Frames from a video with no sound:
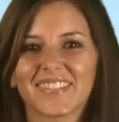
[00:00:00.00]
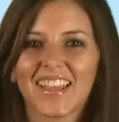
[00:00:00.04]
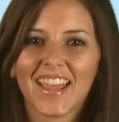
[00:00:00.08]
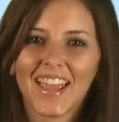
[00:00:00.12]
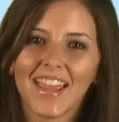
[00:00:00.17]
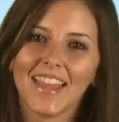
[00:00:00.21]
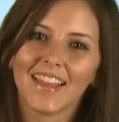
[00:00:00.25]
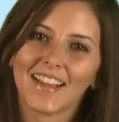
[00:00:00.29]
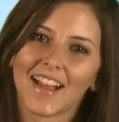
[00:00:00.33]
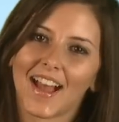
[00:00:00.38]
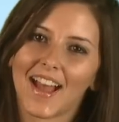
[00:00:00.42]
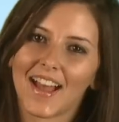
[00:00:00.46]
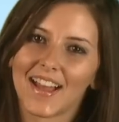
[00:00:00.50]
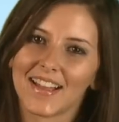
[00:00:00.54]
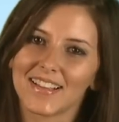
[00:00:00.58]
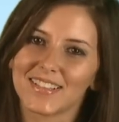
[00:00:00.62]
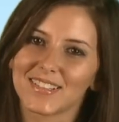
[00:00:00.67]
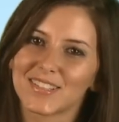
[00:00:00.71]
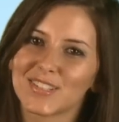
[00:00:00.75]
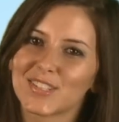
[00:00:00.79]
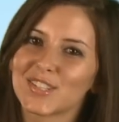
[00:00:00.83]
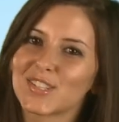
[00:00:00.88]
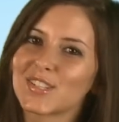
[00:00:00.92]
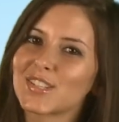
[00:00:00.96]
Hey
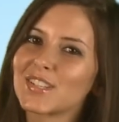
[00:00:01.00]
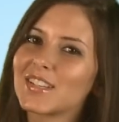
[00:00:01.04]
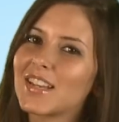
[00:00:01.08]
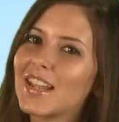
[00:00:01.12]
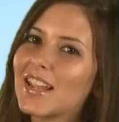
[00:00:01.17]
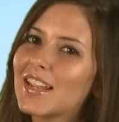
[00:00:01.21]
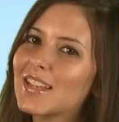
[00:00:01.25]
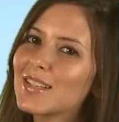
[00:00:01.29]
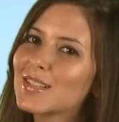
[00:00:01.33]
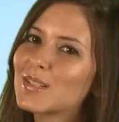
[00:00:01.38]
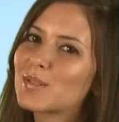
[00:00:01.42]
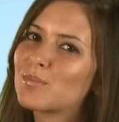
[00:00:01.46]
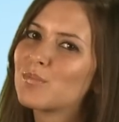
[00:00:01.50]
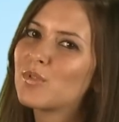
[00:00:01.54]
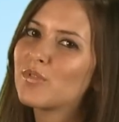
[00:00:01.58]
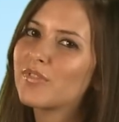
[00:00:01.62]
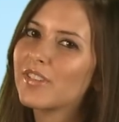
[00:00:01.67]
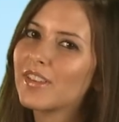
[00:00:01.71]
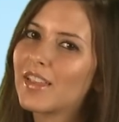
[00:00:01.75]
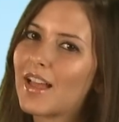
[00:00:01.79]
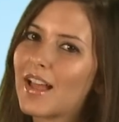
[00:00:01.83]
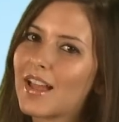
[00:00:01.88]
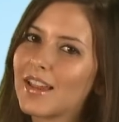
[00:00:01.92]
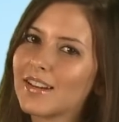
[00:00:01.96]
guys, today's
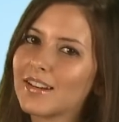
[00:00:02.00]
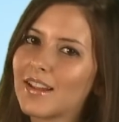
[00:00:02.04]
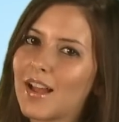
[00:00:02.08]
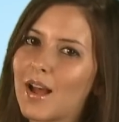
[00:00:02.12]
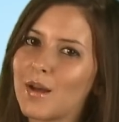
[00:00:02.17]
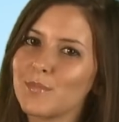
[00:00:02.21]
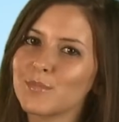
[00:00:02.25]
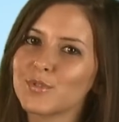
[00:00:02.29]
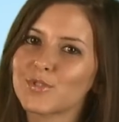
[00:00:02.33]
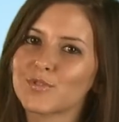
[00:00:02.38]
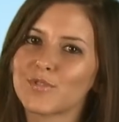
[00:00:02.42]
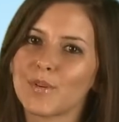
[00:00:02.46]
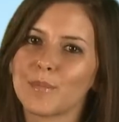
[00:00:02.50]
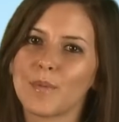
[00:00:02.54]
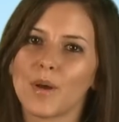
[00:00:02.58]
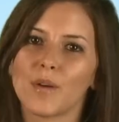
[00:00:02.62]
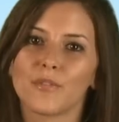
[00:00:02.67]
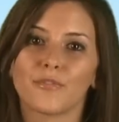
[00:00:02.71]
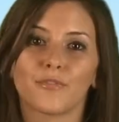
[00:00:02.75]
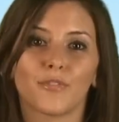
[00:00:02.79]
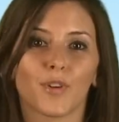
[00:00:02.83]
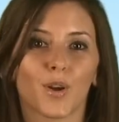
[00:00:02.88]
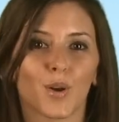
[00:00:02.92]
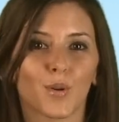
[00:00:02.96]
movie line comes from a
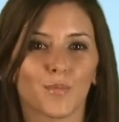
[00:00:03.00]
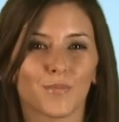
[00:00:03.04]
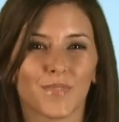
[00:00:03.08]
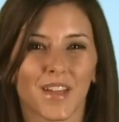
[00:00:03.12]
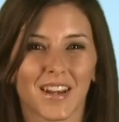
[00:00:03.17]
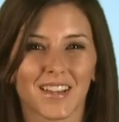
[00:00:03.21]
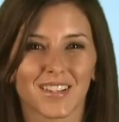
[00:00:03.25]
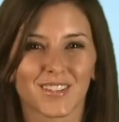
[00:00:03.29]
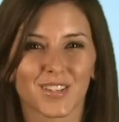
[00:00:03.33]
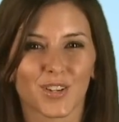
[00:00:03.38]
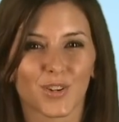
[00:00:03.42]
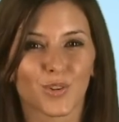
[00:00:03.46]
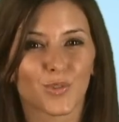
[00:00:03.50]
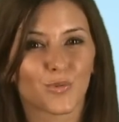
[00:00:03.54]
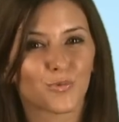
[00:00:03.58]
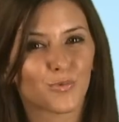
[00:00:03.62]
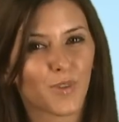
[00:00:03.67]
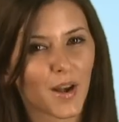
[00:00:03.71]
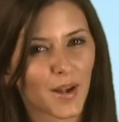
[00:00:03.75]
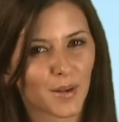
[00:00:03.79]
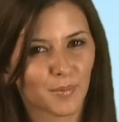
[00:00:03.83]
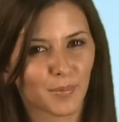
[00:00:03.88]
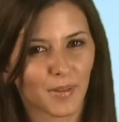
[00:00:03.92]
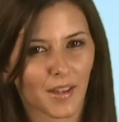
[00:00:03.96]
film that is
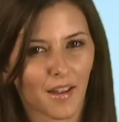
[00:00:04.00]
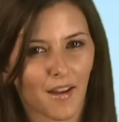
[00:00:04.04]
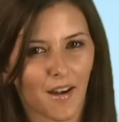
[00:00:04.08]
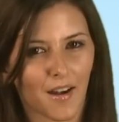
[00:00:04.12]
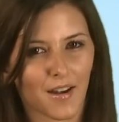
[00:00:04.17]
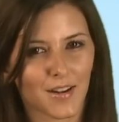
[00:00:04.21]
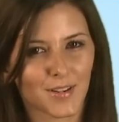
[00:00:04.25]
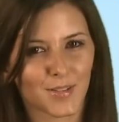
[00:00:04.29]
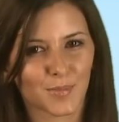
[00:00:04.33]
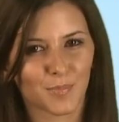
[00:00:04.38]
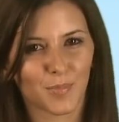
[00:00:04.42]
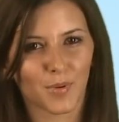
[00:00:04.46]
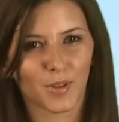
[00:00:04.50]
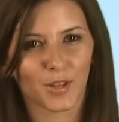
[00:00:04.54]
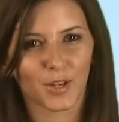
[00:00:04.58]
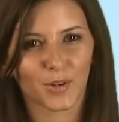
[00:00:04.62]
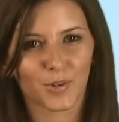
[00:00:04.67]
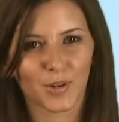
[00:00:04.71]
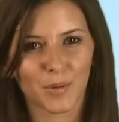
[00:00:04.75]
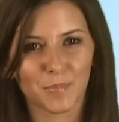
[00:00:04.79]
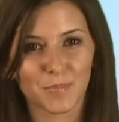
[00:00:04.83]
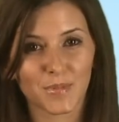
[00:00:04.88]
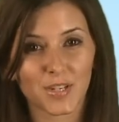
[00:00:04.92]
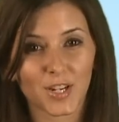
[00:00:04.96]
incredibly hard to pull a
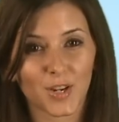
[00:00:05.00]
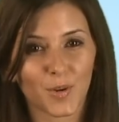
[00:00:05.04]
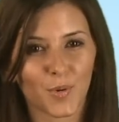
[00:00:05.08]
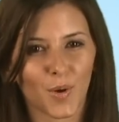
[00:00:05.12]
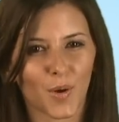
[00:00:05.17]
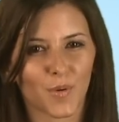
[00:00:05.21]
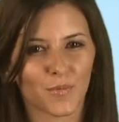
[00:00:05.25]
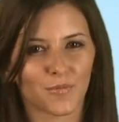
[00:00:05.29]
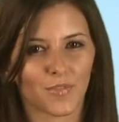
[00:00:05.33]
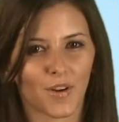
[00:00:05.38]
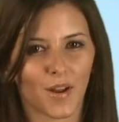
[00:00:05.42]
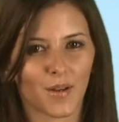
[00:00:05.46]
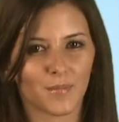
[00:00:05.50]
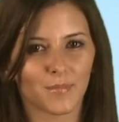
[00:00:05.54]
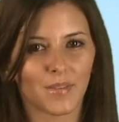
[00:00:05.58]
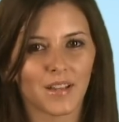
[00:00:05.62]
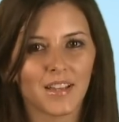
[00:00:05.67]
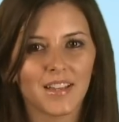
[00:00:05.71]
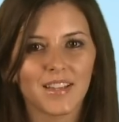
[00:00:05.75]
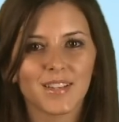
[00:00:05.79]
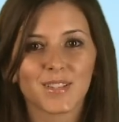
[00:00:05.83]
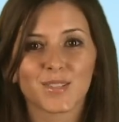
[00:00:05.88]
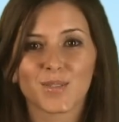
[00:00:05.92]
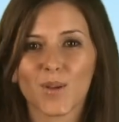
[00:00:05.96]
cryptic quote from,
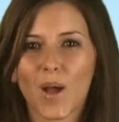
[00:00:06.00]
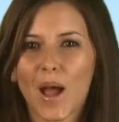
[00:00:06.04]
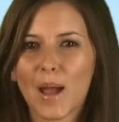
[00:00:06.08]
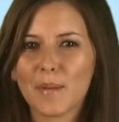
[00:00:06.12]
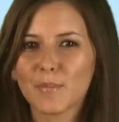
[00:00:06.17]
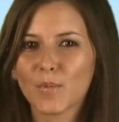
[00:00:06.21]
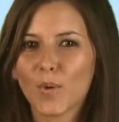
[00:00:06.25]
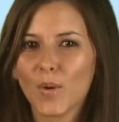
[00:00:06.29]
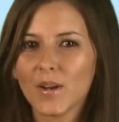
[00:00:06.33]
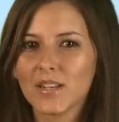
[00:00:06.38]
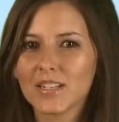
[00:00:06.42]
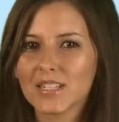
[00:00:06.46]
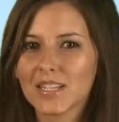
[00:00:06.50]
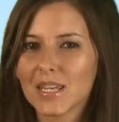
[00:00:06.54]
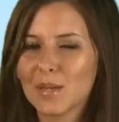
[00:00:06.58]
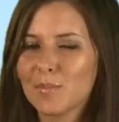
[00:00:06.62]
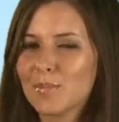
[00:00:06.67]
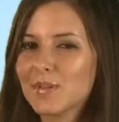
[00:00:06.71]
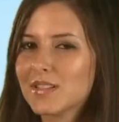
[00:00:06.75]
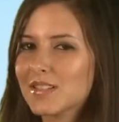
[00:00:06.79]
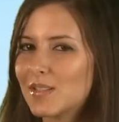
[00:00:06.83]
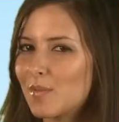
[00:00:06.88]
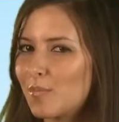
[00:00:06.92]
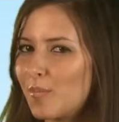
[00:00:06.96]
so I'm going to keep
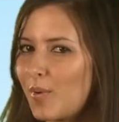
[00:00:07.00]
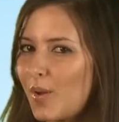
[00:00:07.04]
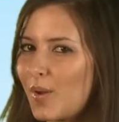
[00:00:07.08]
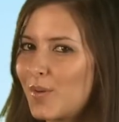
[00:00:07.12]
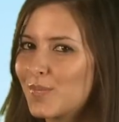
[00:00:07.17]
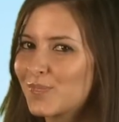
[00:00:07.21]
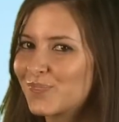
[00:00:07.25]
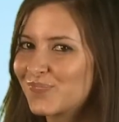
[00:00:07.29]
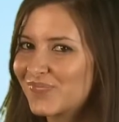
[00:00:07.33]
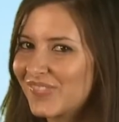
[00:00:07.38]
it simple.